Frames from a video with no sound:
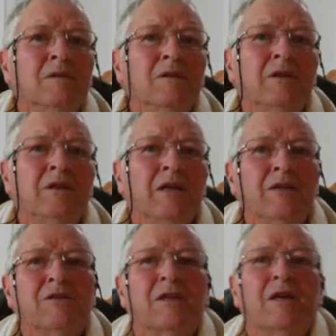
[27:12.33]
And you
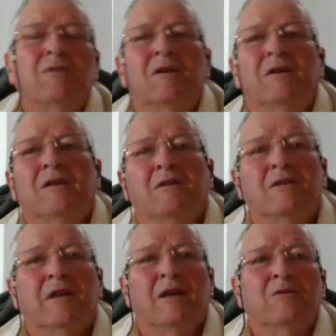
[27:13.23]
can't say, well, I
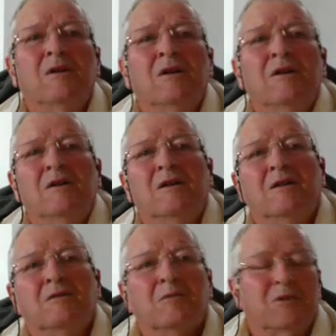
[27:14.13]
don't know
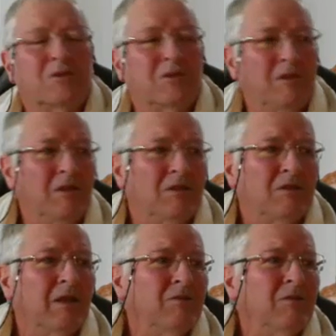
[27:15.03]
what sin
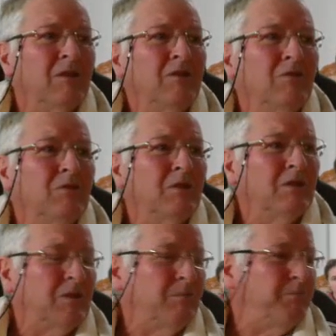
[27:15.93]
is. No, you,
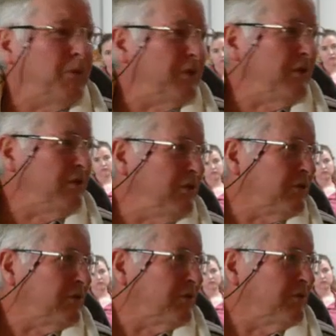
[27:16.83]
it's built into
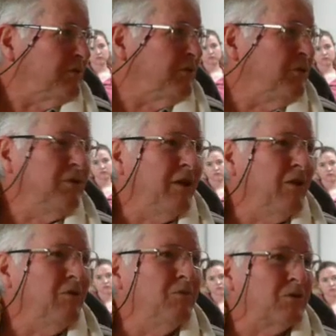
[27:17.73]
you. You
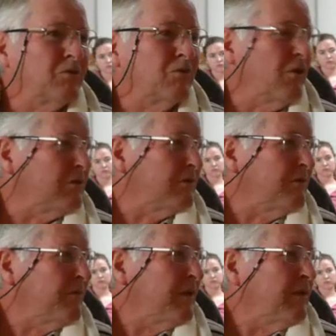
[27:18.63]
know what's wrong.
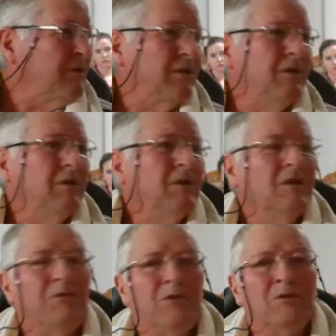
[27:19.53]
The,
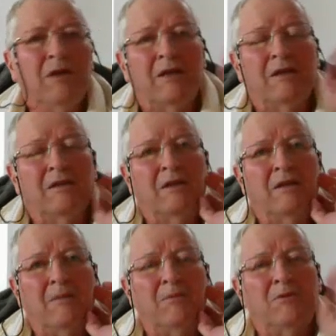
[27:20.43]
if you had an
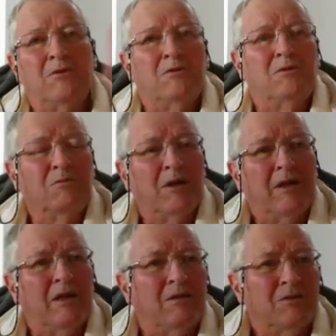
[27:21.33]
Aboriginal
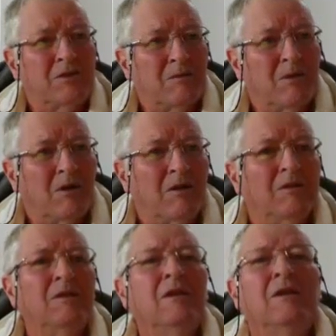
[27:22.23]
way out on some
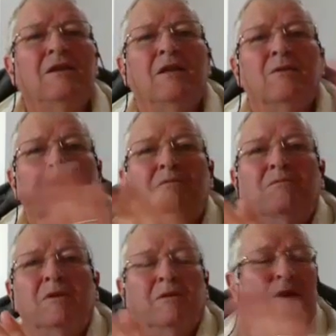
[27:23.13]
island, he'd never
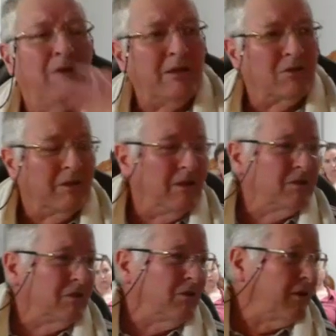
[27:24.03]
and there actually
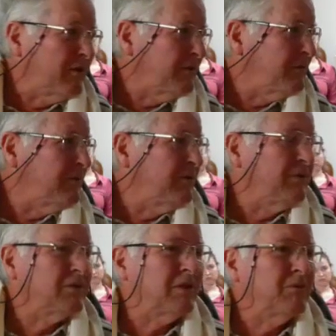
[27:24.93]
is an island
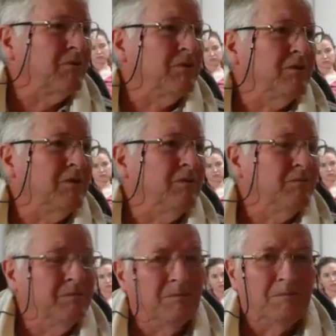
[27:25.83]
uh, somewhere in the
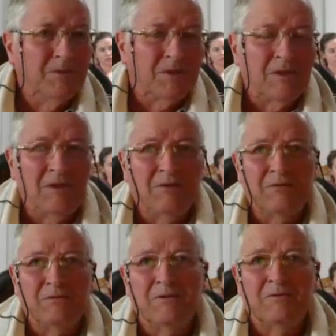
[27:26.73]
sea, I
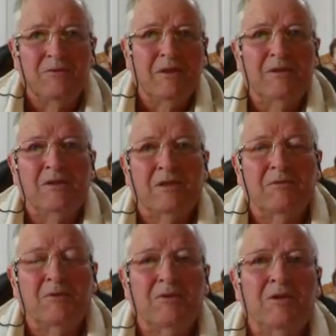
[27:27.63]
forget exactly
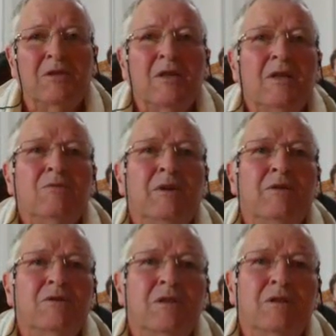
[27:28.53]
where it is, where
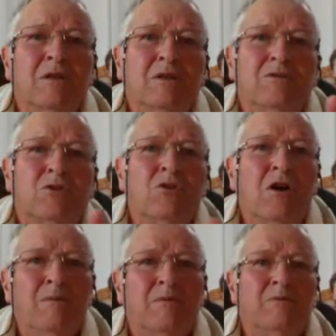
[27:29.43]
there's a, a
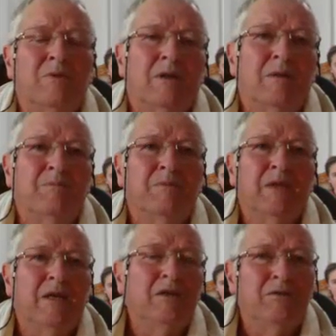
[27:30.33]
tribe of um,
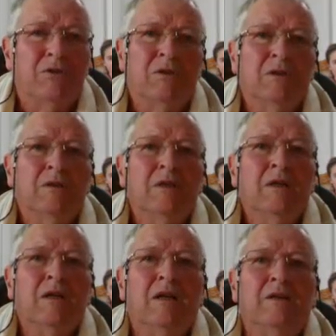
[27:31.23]
natives
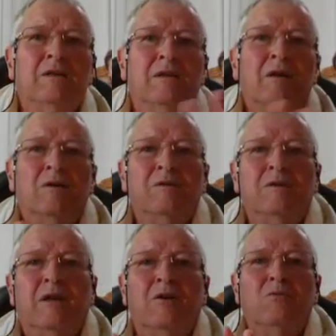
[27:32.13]
and
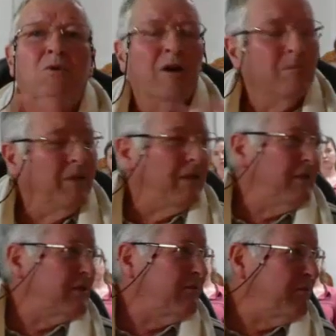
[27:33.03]
no white man
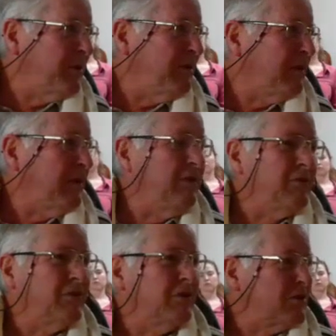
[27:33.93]
has ever been there,
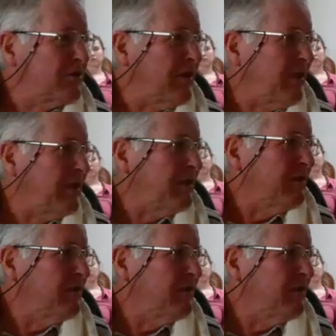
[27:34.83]
even to this day.